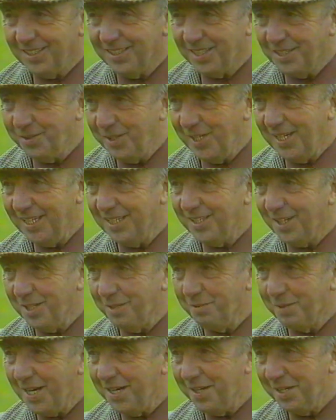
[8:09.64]
dog, it really
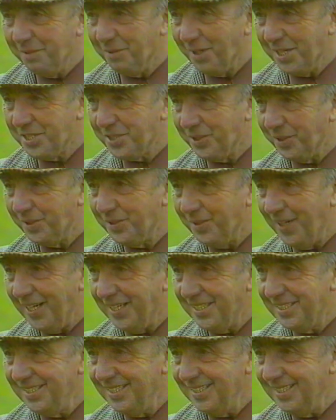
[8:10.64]
got him going once or
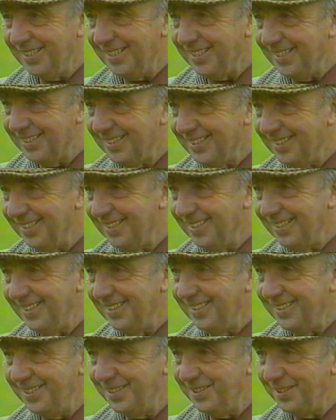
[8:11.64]
twice, didn't it? And
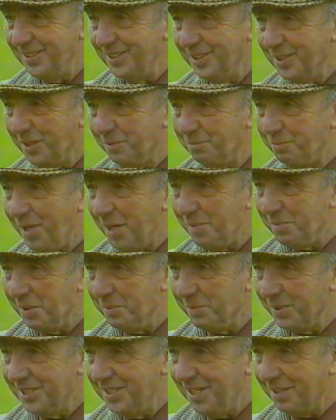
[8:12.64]
uh, you, your
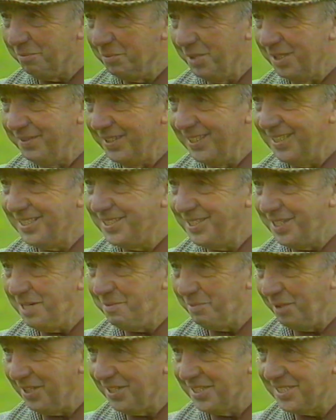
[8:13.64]
problem was not moving your
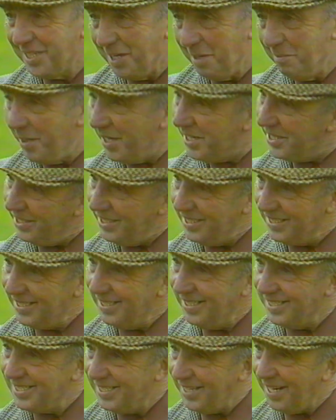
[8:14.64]
sheep on so much
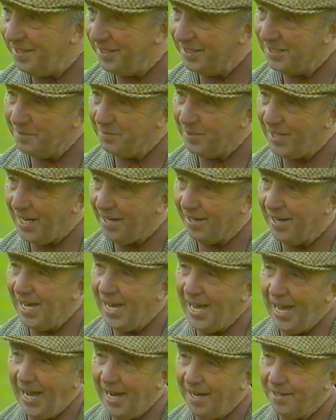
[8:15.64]
as, as slowing them down.
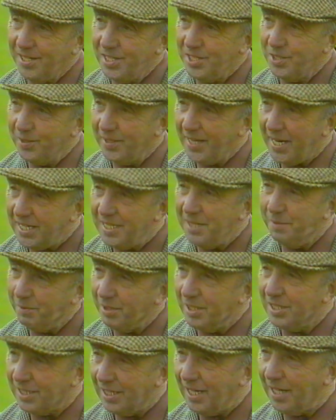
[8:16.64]
How did you get
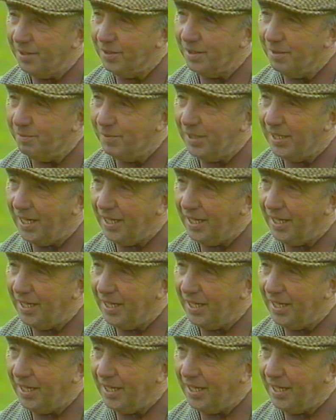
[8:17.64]
him to slow them